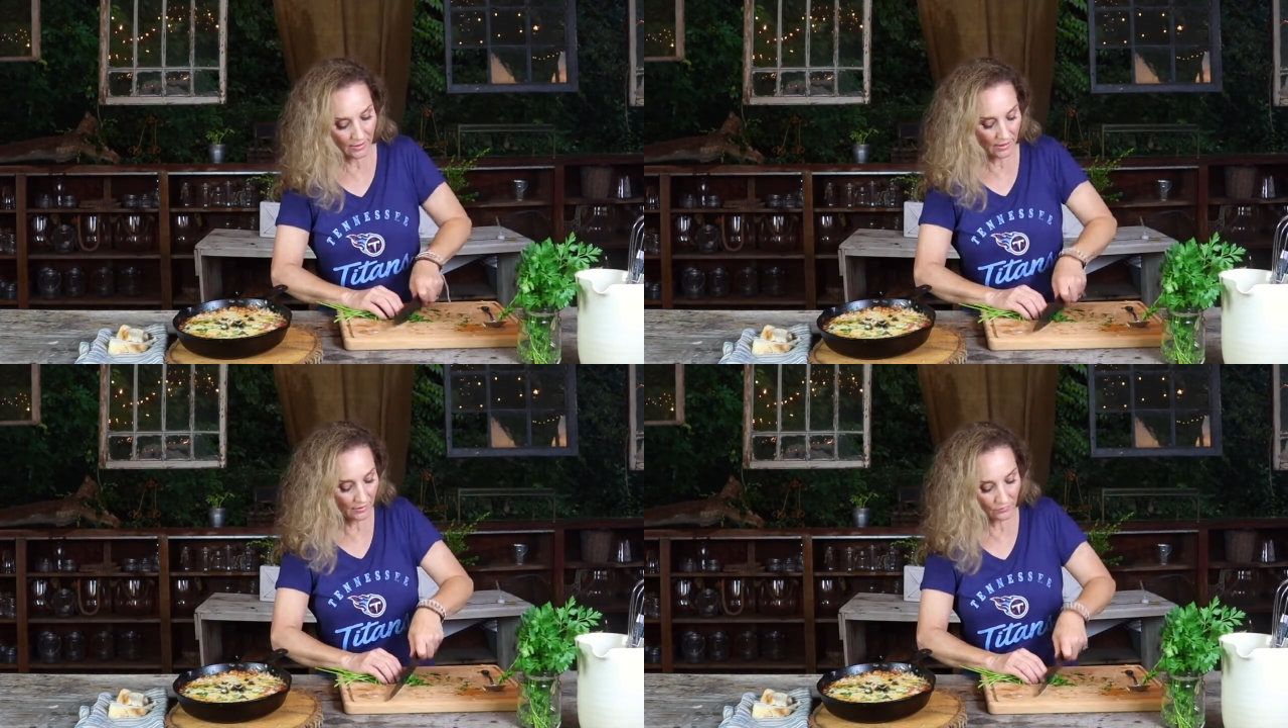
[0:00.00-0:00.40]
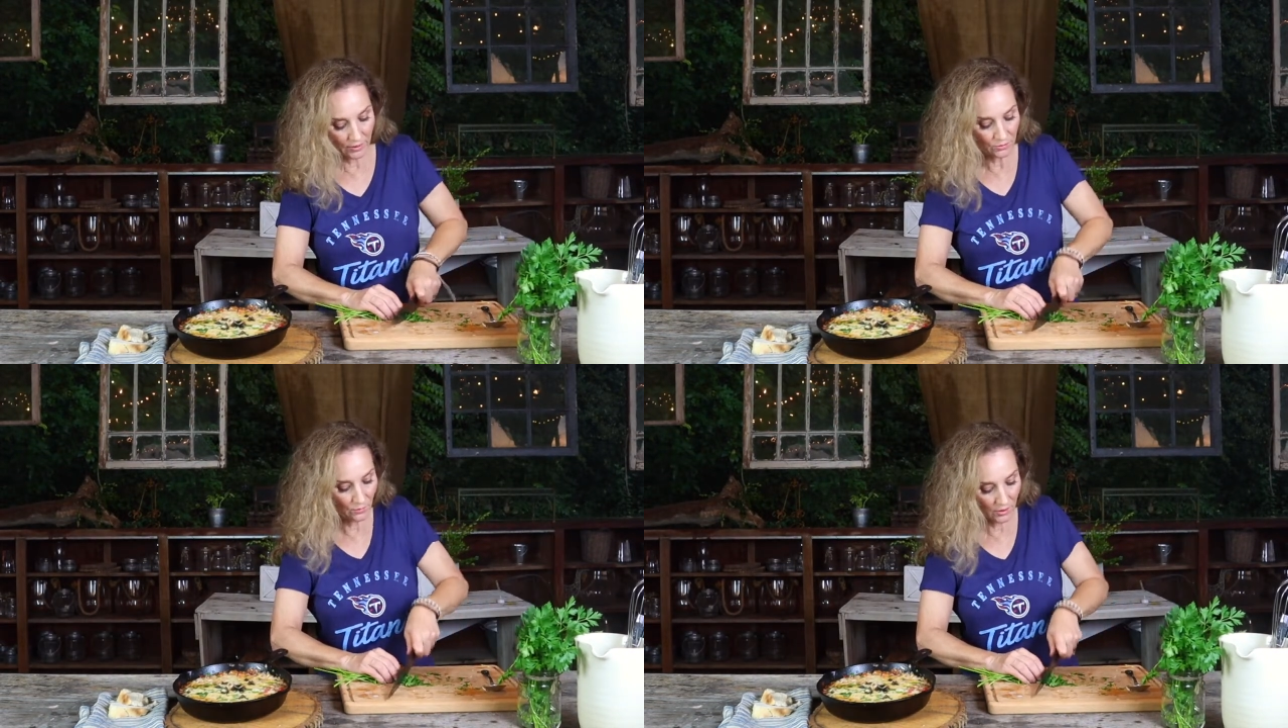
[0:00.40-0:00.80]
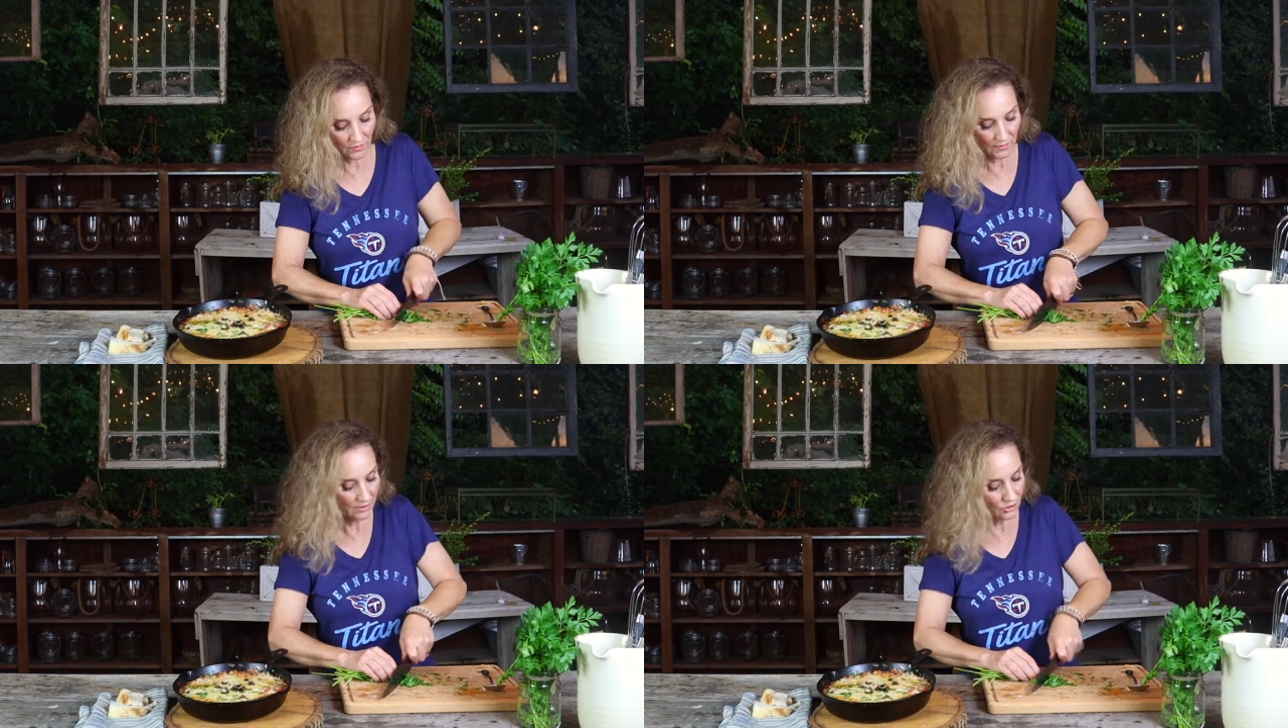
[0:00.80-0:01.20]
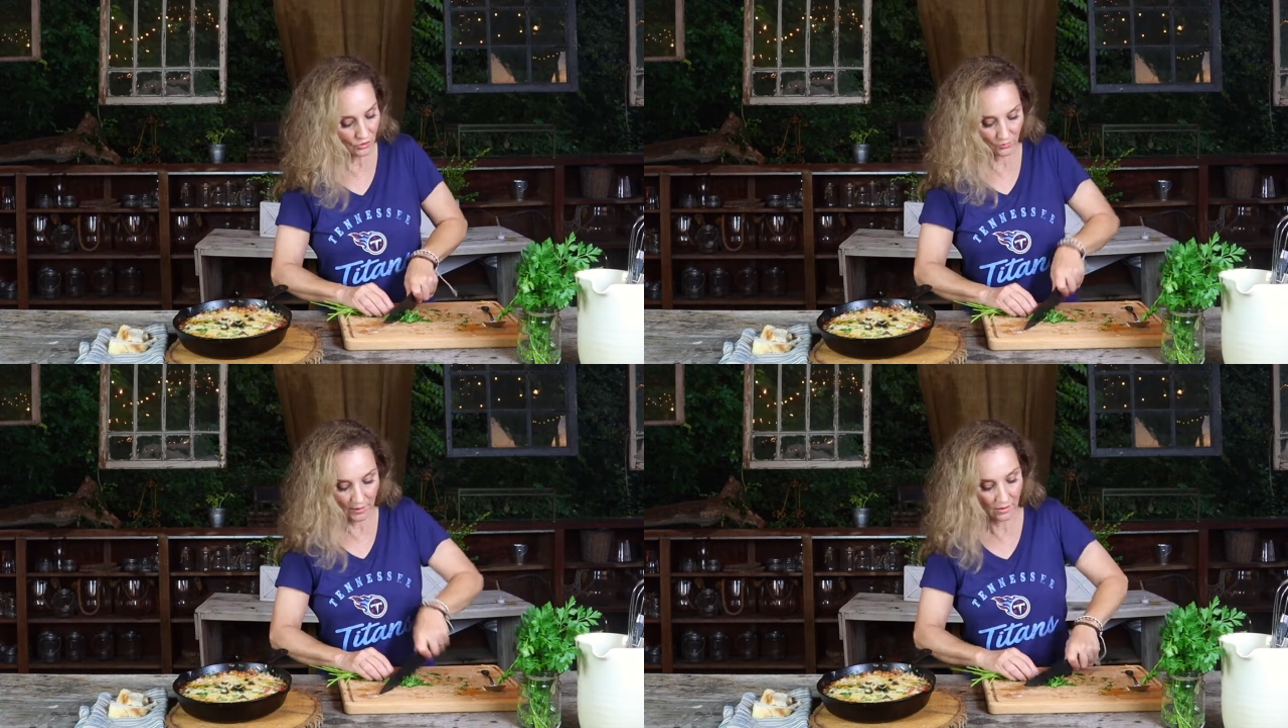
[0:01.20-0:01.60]
of fresh parsley,
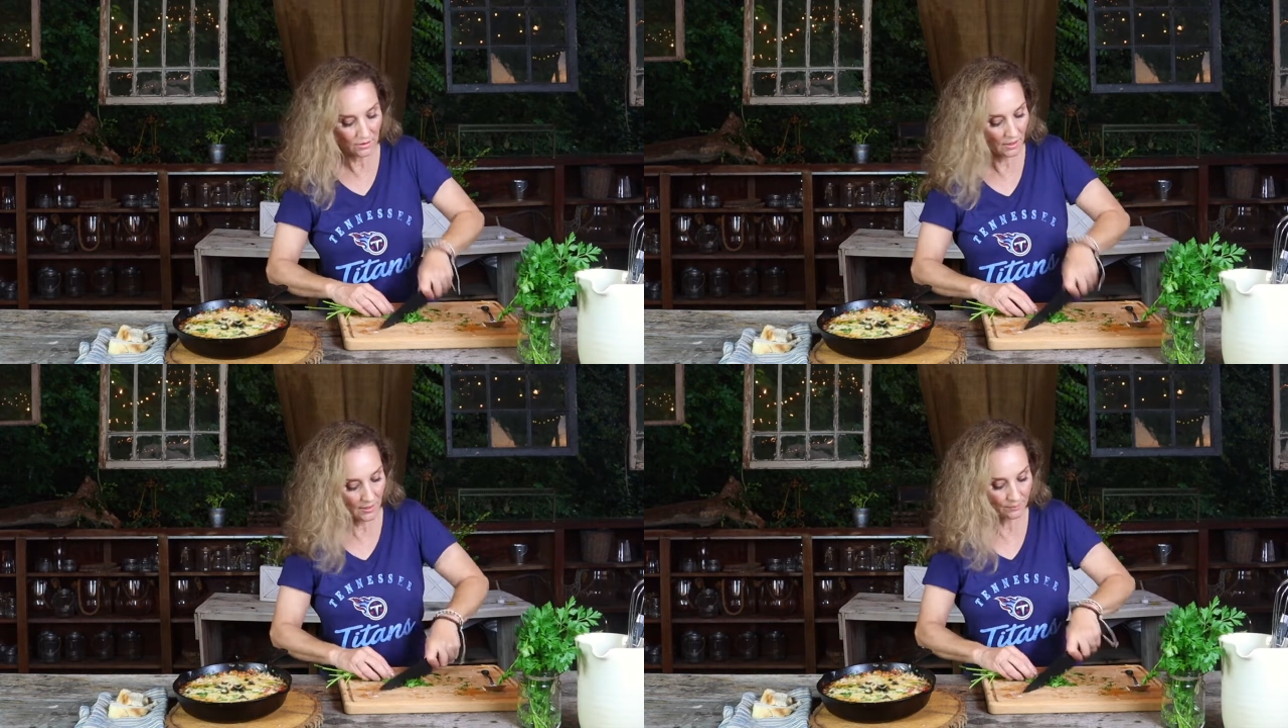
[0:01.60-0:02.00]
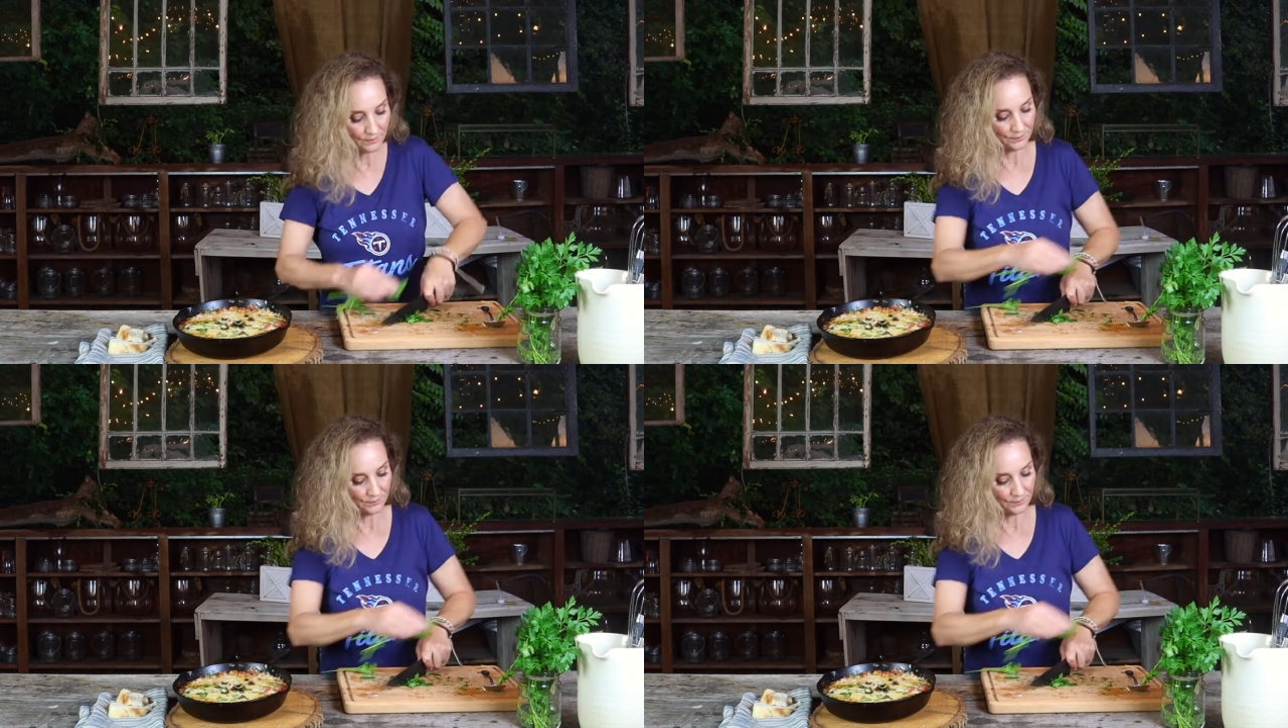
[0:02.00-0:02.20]
just right on top.